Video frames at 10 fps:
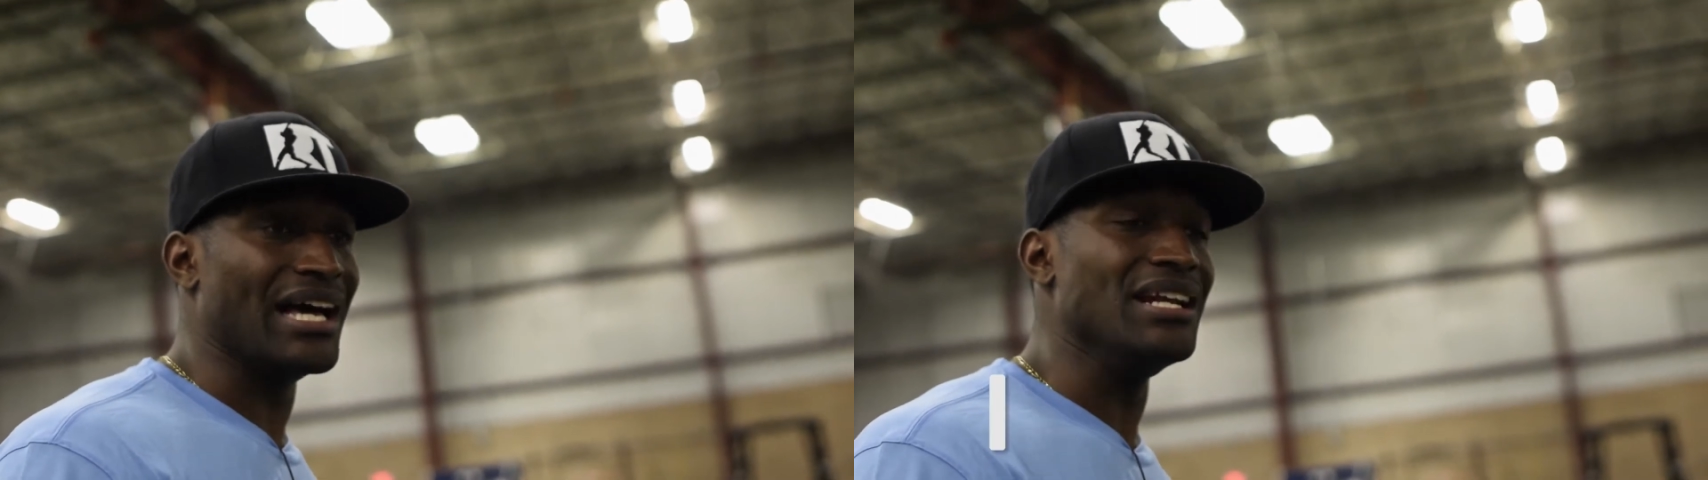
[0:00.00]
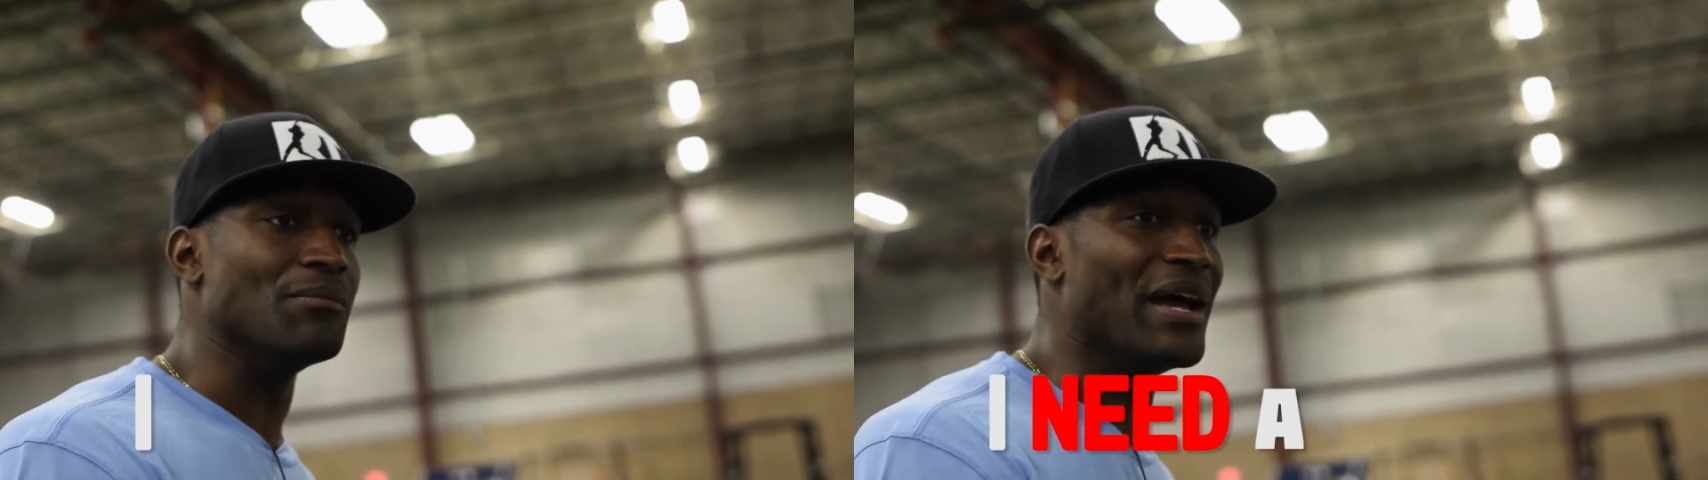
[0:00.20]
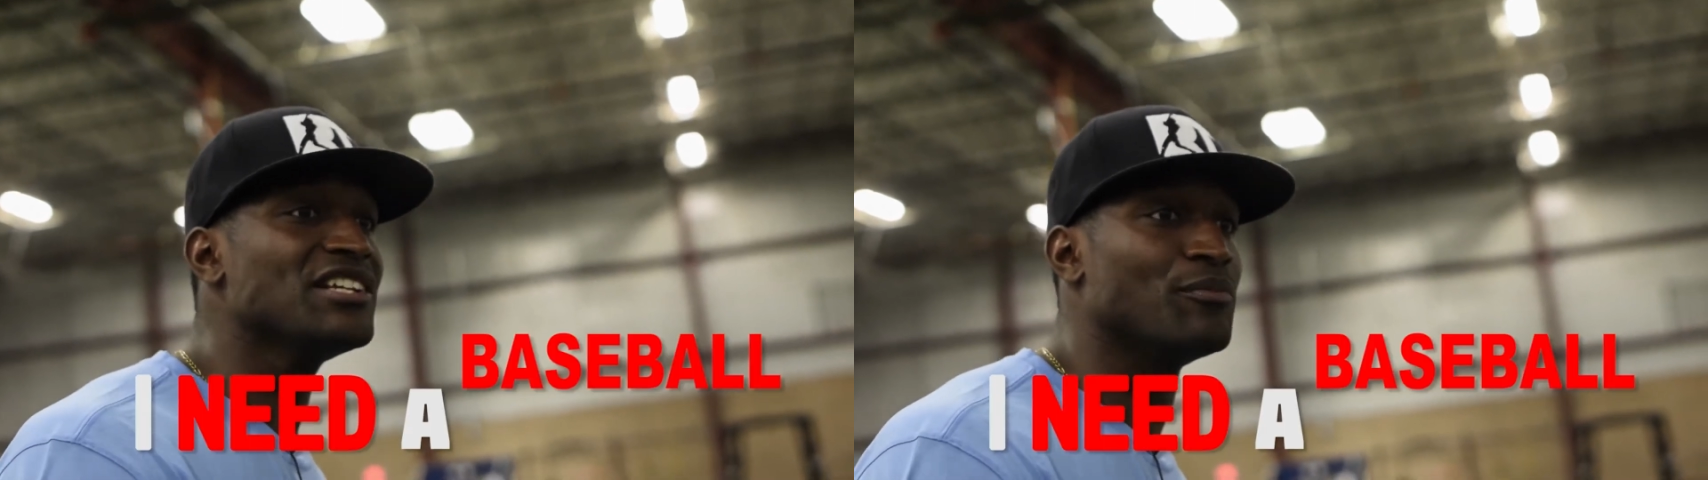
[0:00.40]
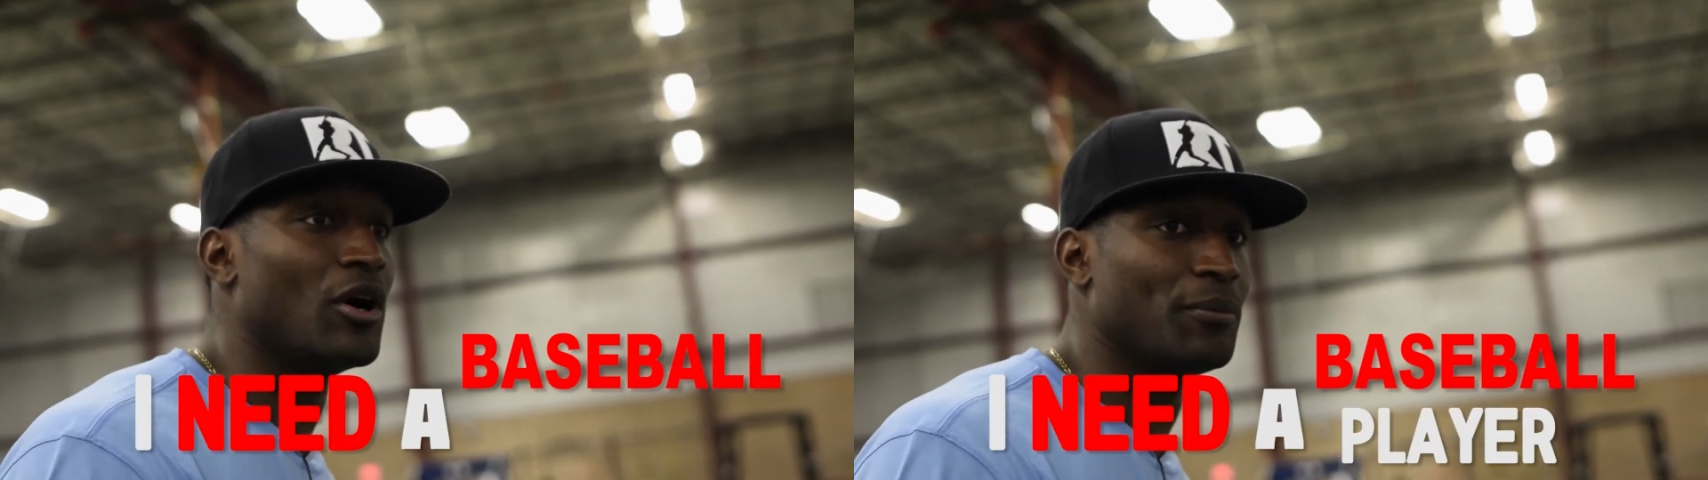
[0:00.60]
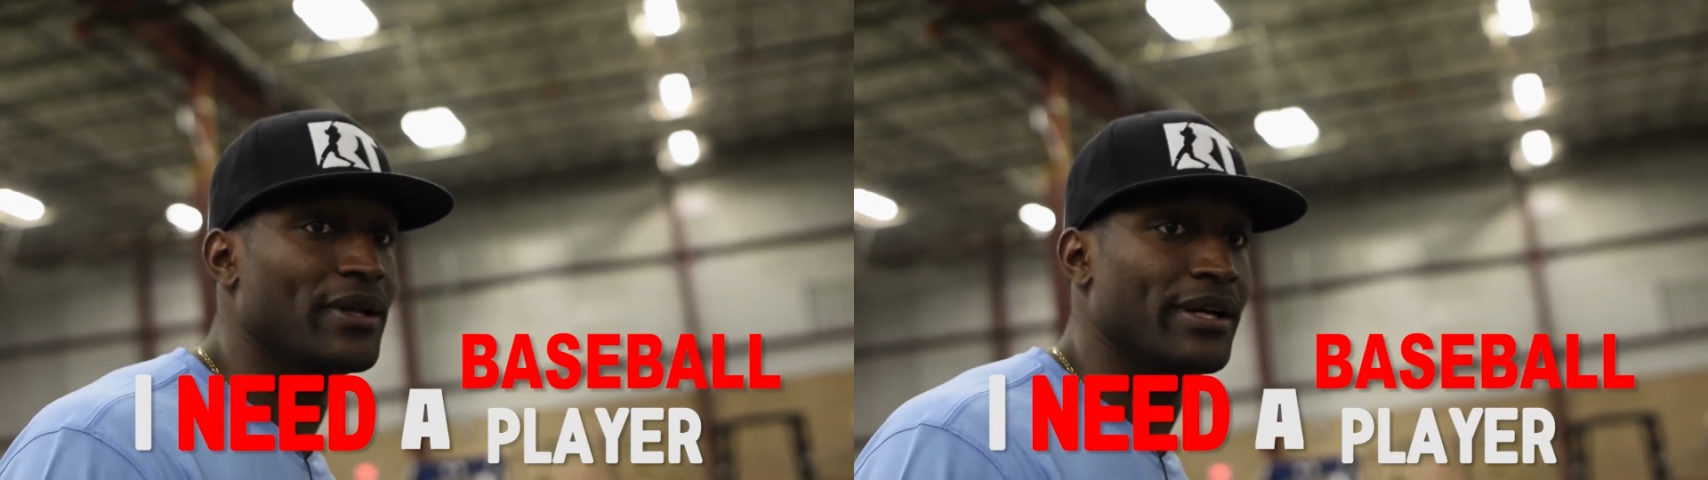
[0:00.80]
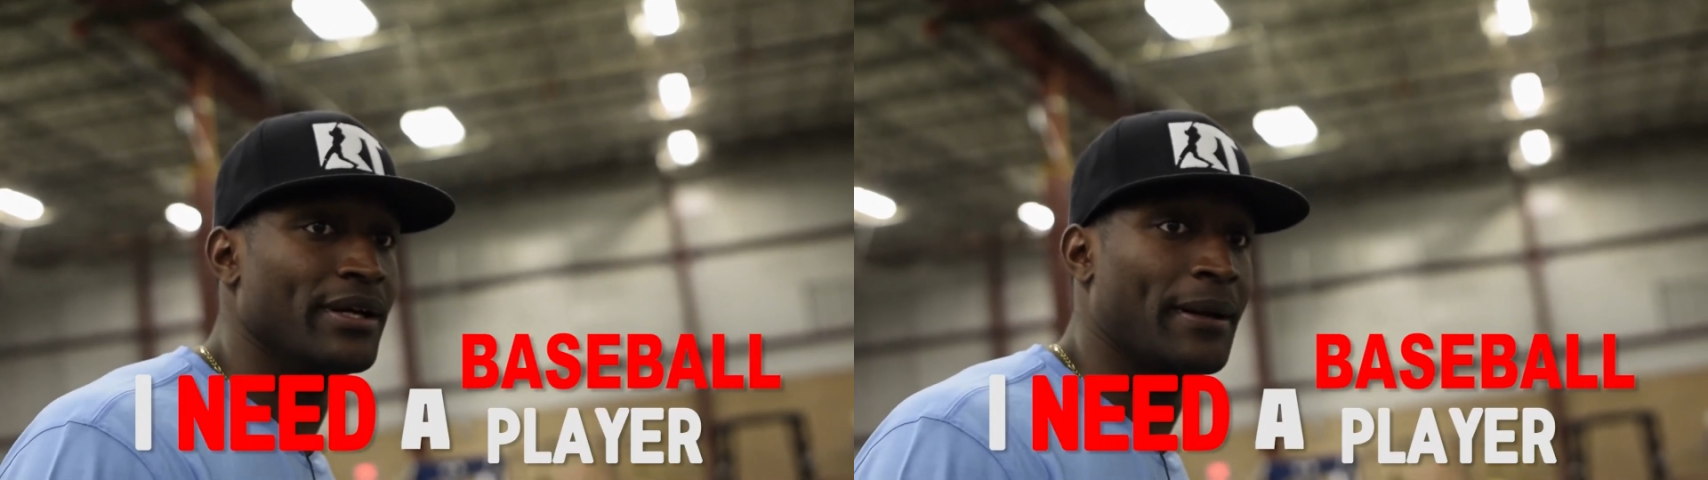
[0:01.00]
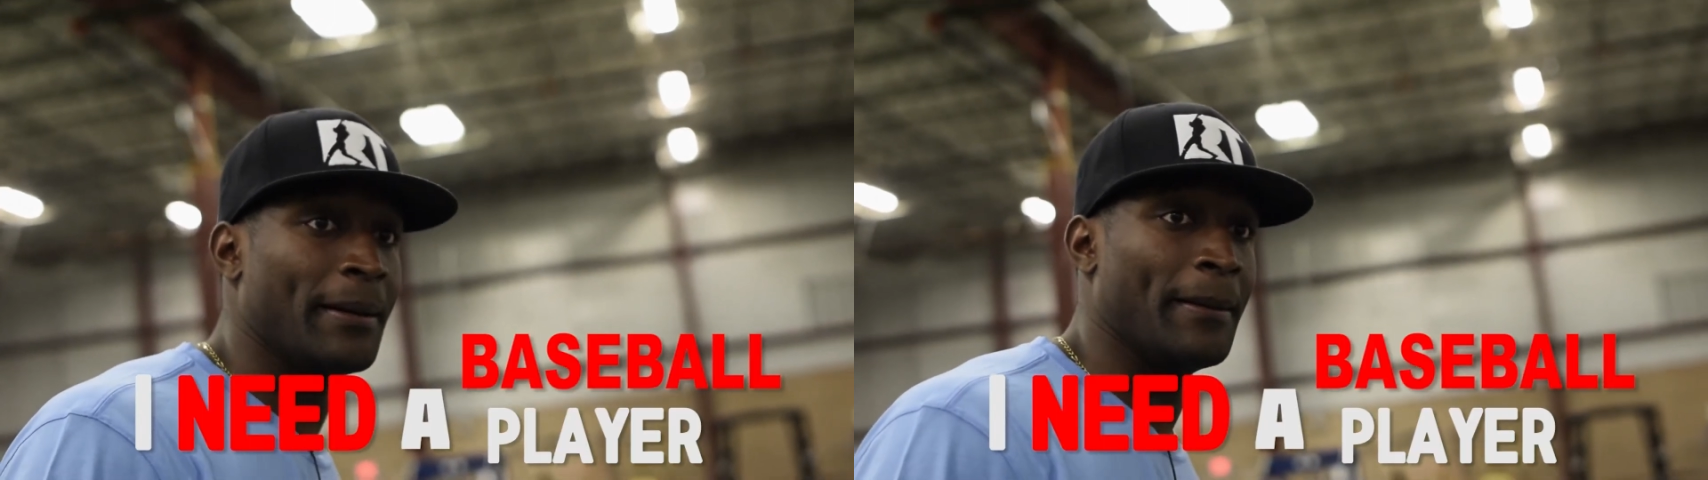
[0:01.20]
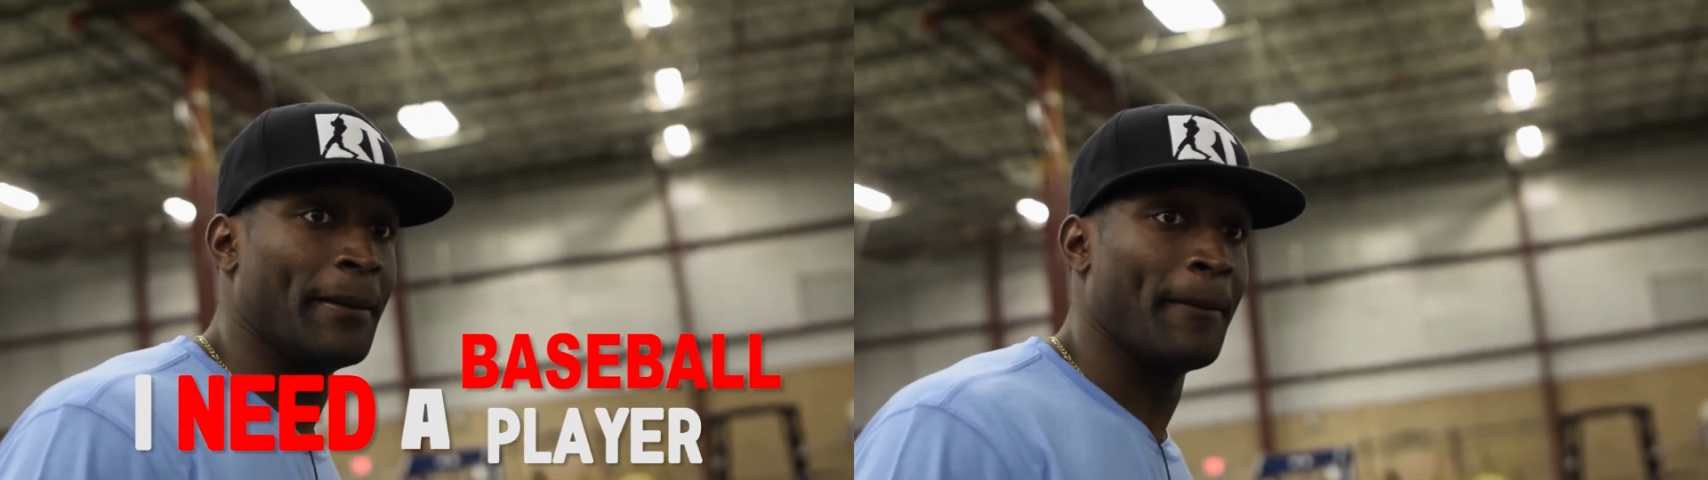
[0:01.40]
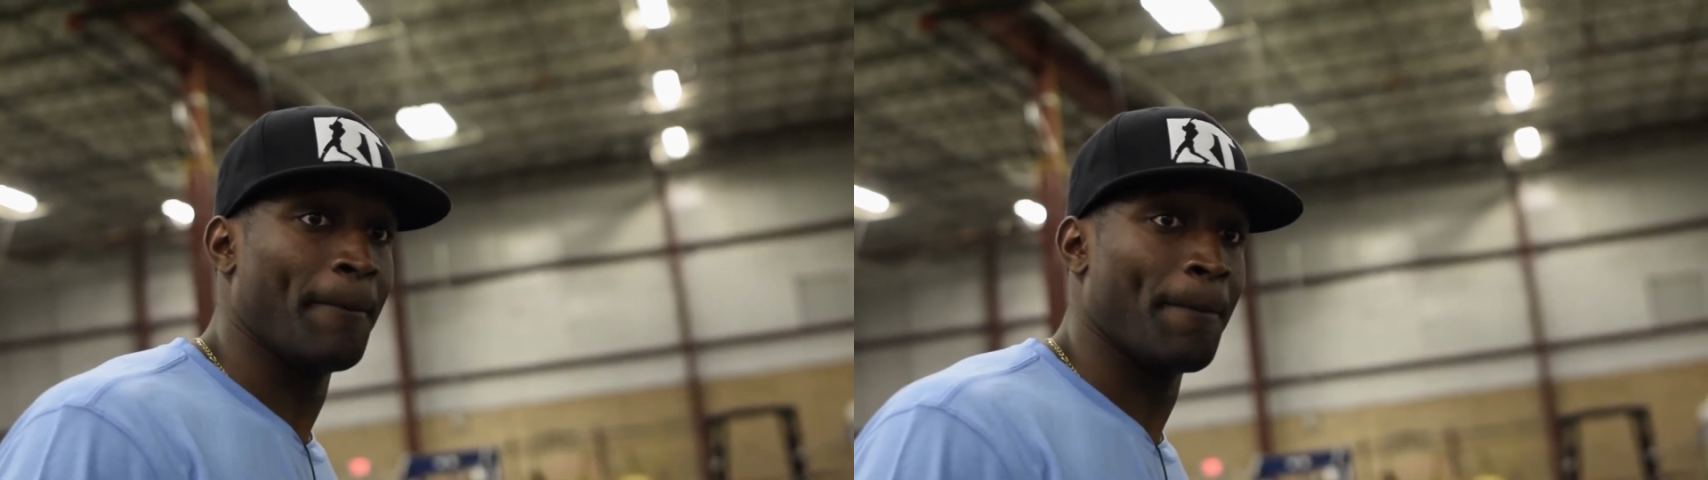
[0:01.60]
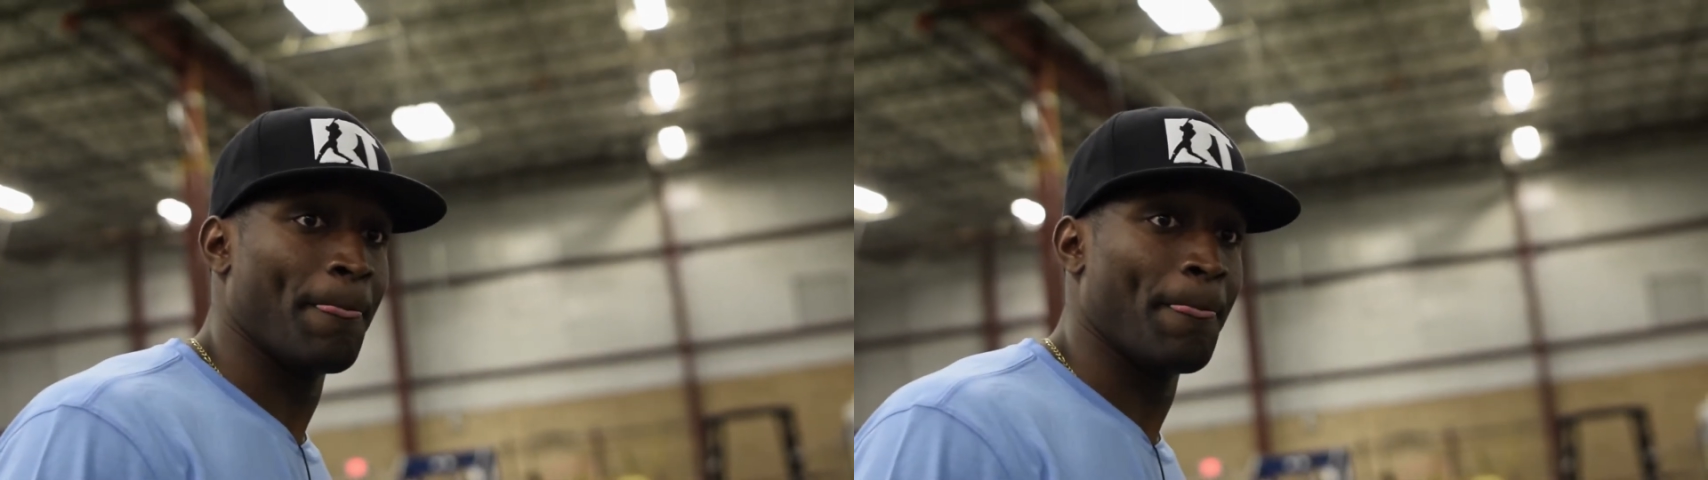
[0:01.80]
I need a baseball player. Mm.